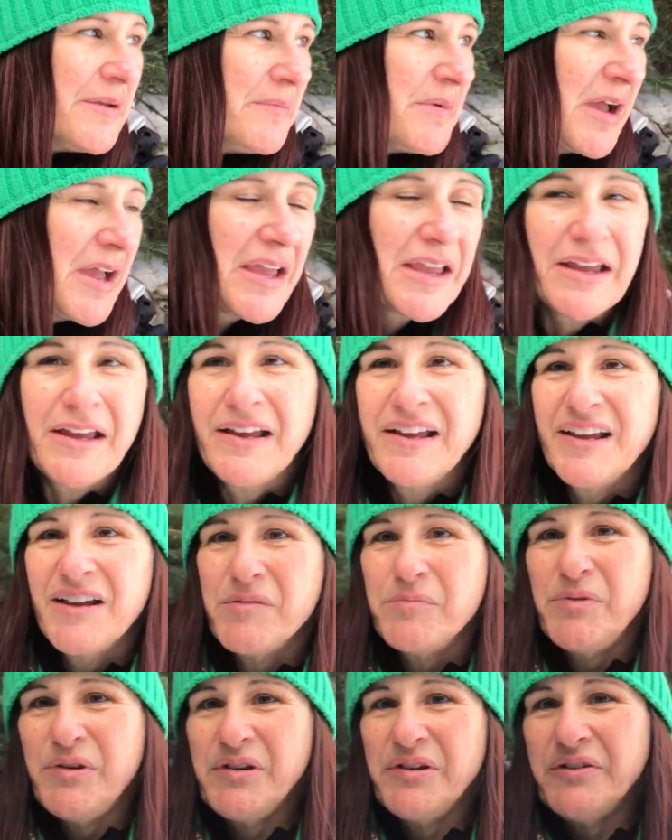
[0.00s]
my
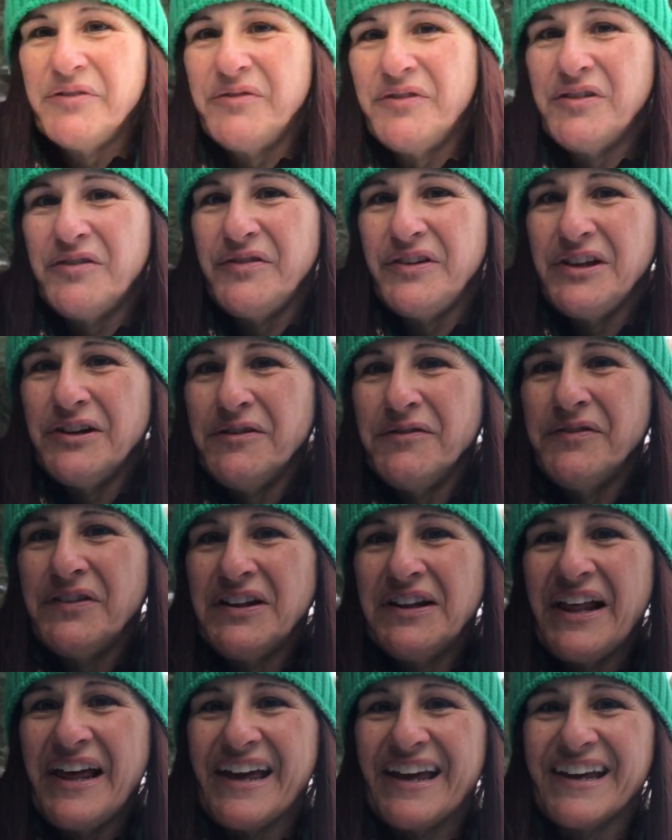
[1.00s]
beautiful view of the
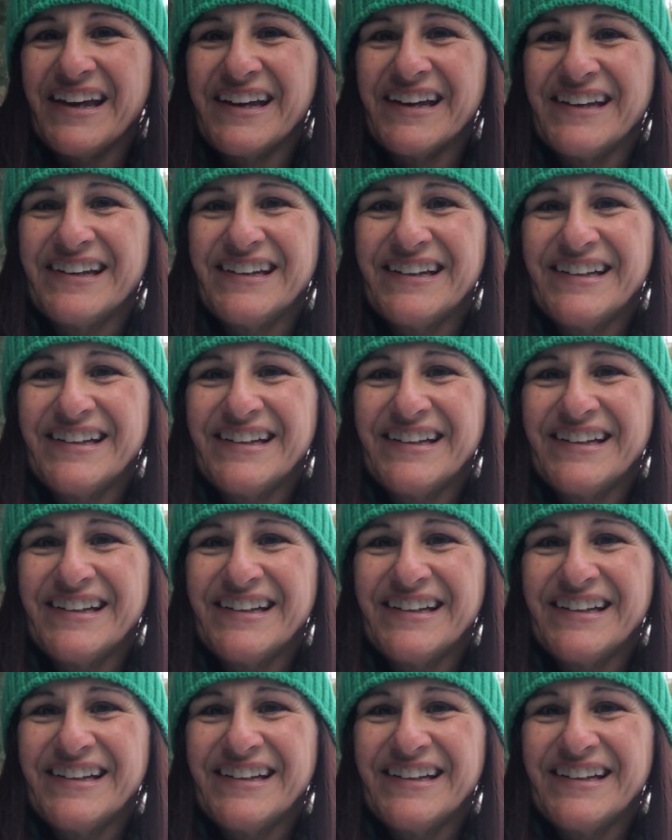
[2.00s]
lake.